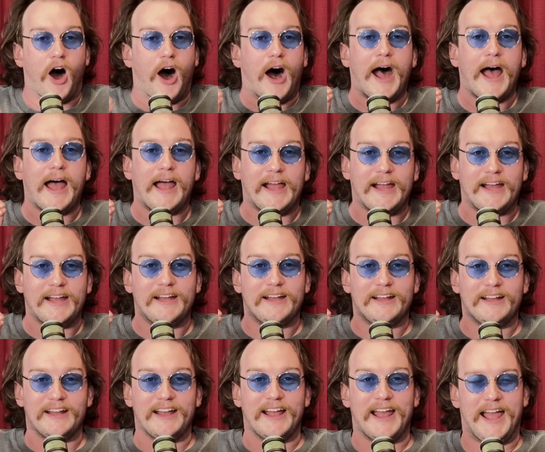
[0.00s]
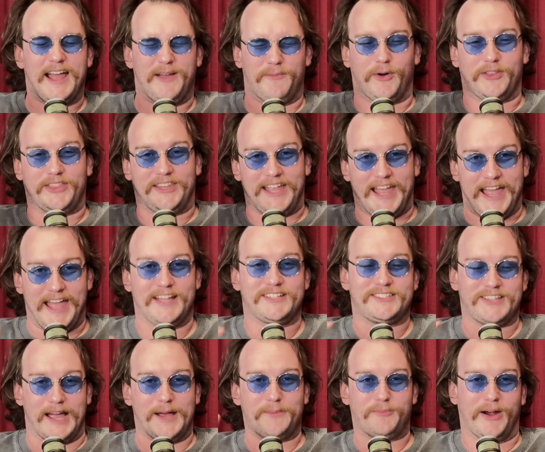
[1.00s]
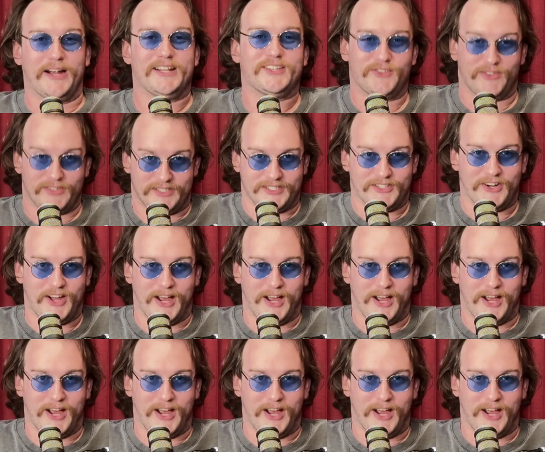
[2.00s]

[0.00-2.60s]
I am on the anti-Braids of Risen